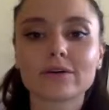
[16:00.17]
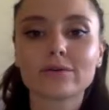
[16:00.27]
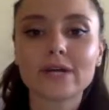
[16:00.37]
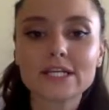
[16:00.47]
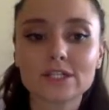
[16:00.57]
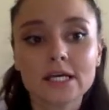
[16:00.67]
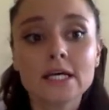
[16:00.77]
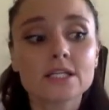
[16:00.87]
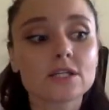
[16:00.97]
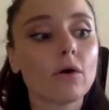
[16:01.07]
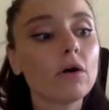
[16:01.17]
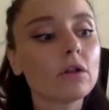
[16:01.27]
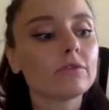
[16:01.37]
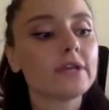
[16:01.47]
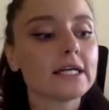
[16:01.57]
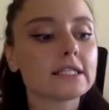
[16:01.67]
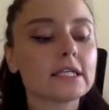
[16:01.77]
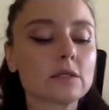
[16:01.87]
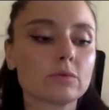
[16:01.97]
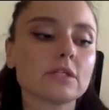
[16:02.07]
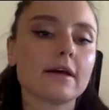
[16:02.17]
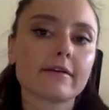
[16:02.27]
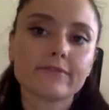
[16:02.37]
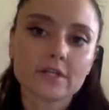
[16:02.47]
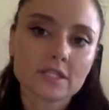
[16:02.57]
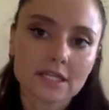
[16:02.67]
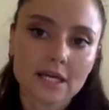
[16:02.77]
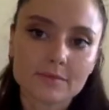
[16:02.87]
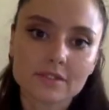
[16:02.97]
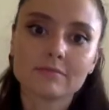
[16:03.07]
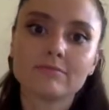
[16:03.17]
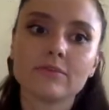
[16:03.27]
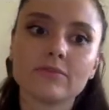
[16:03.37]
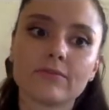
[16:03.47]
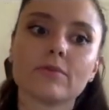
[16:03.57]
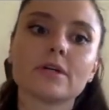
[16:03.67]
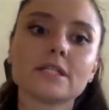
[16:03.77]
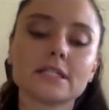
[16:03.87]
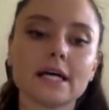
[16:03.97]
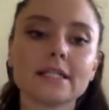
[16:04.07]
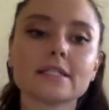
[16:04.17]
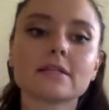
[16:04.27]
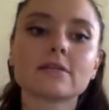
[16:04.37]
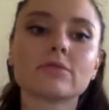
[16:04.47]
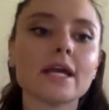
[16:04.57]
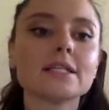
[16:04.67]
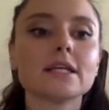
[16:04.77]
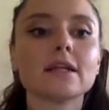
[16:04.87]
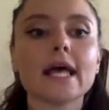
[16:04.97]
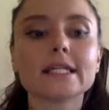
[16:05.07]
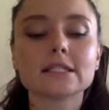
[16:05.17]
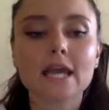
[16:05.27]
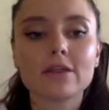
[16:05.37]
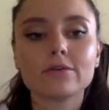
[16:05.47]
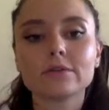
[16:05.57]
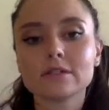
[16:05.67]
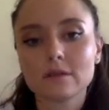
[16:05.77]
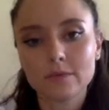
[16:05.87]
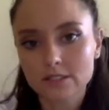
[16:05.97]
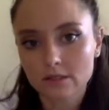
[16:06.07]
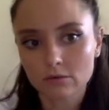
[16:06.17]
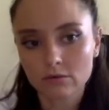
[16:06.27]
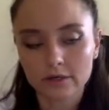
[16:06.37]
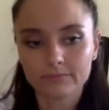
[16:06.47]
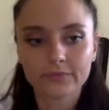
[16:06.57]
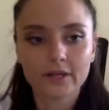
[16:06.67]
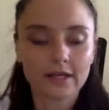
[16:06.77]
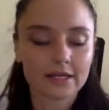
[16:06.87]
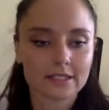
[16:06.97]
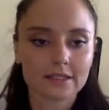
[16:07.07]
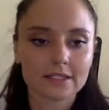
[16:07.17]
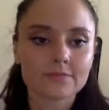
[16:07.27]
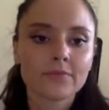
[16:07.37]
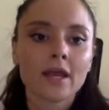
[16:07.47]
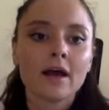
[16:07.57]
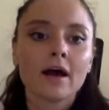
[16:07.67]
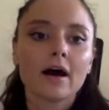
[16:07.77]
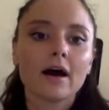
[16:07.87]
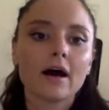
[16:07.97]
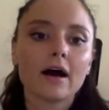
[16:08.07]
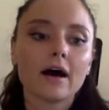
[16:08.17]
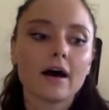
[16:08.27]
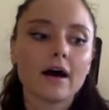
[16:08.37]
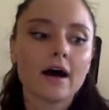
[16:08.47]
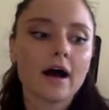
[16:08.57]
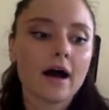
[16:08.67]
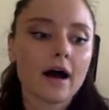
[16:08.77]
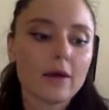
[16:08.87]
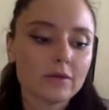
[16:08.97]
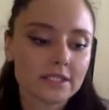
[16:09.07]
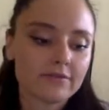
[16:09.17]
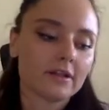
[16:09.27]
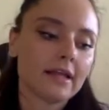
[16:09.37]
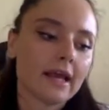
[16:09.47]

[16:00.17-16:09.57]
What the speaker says: creation. So all of that, it was like first steps before start creating and gathering semantic core, collecting it. I will definitely